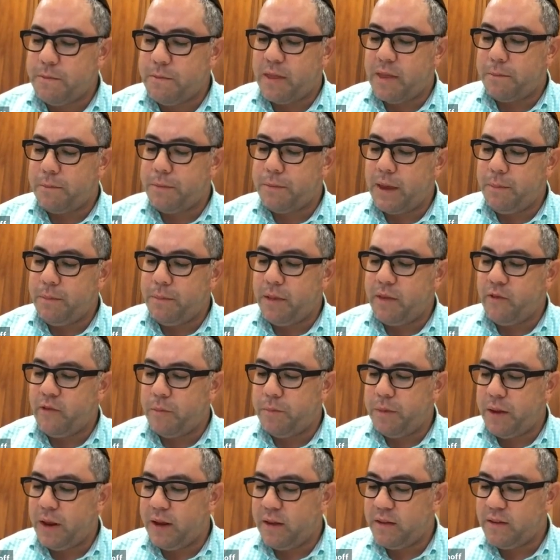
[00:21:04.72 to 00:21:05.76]
by the people of
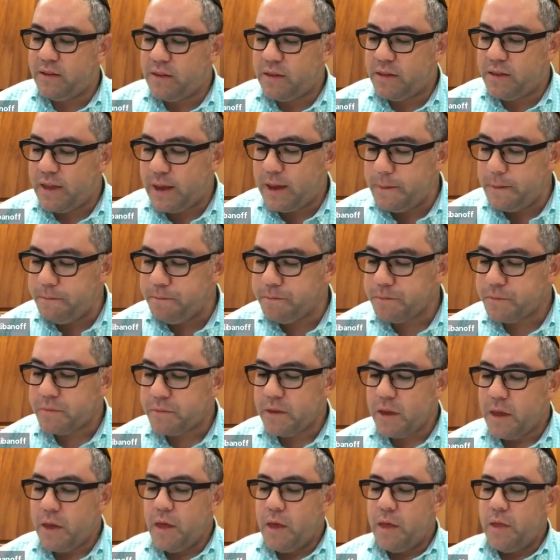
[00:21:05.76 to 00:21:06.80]
obedience to them,
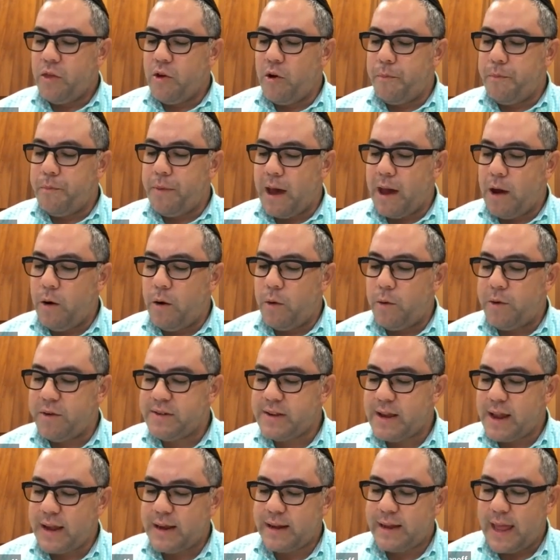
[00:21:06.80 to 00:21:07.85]
their power was
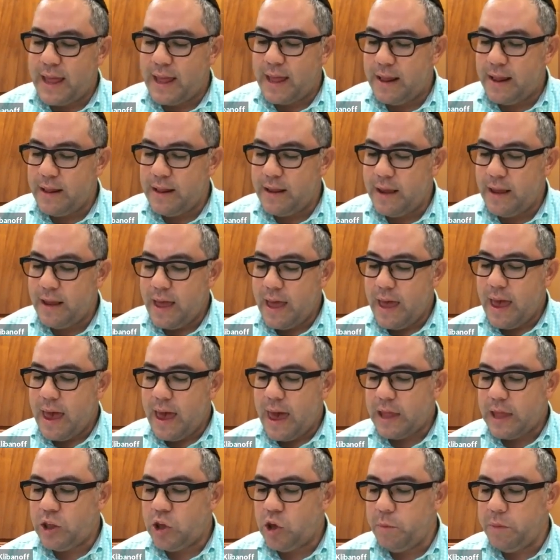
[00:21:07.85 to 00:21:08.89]
at an end,
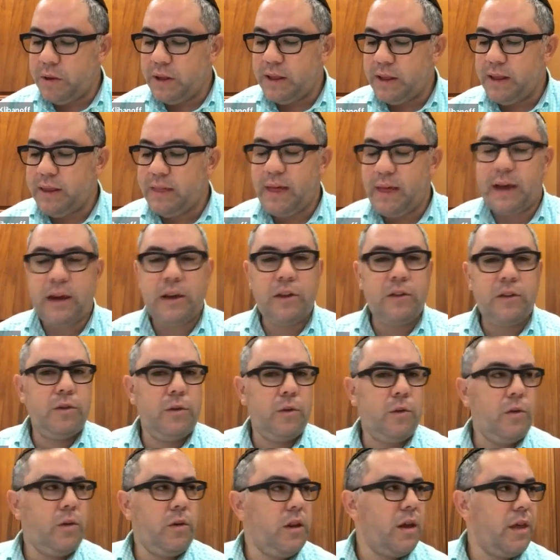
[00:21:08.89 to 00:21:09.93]
and humanly they could
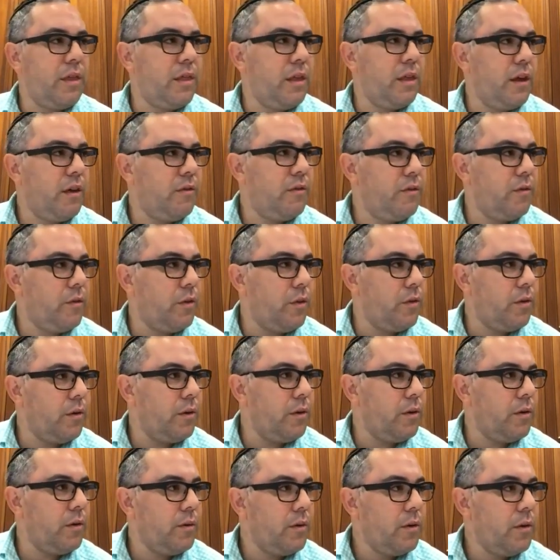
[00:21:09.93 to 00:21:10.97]
do nothing further.
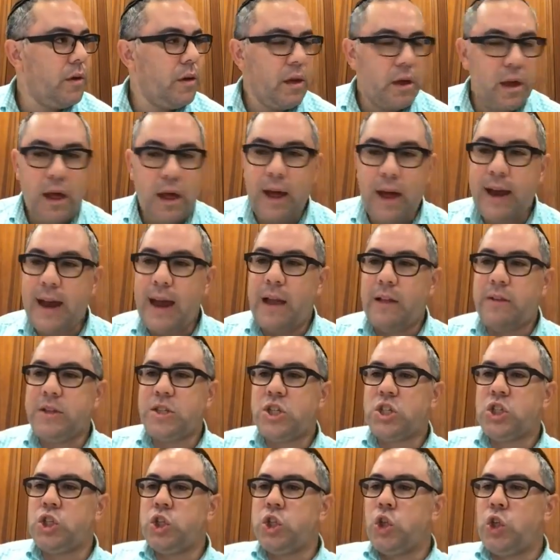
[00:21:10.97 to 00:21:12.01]
Again,
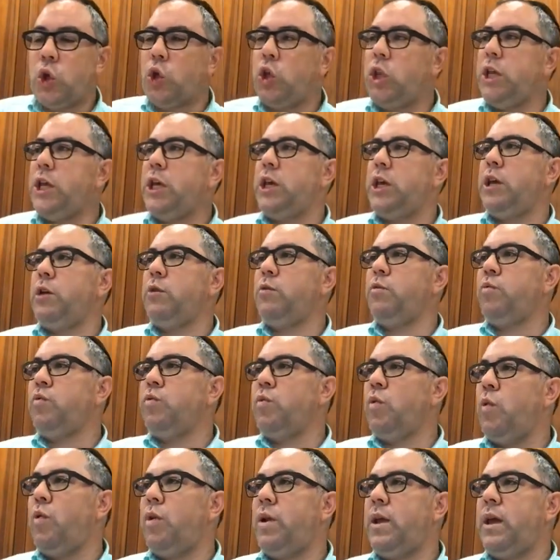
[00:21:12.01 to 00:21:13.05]
slowly
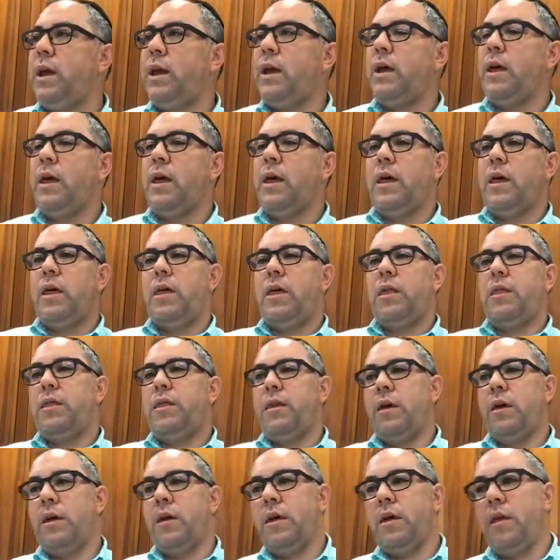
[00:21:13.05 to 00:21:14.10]
eroding
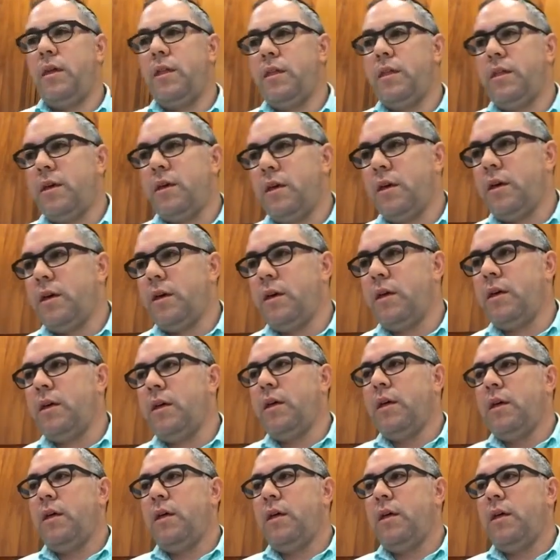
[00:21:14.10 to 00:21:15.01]
the